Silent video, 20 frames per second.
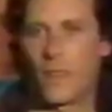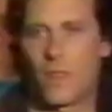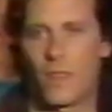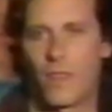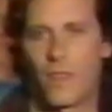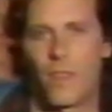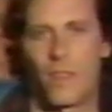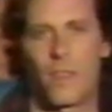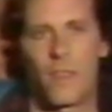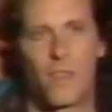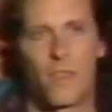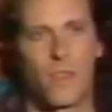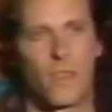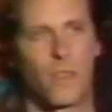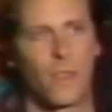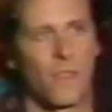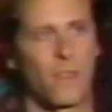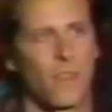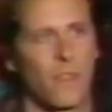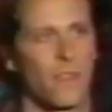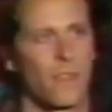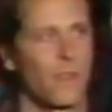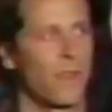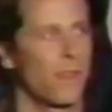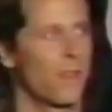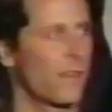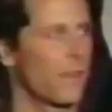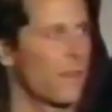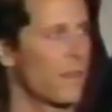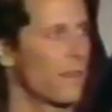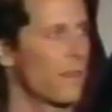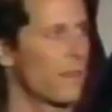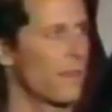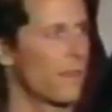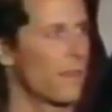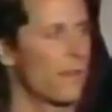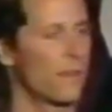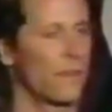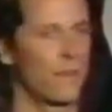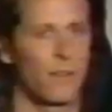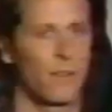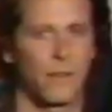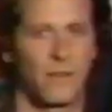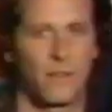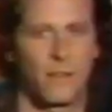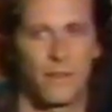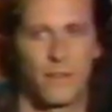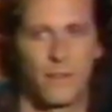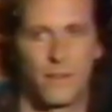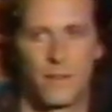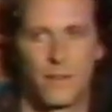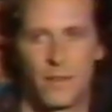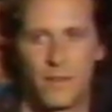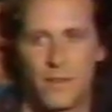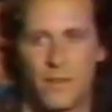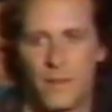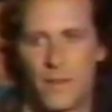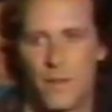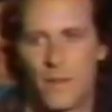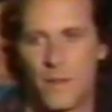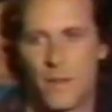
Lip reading: (not speaking)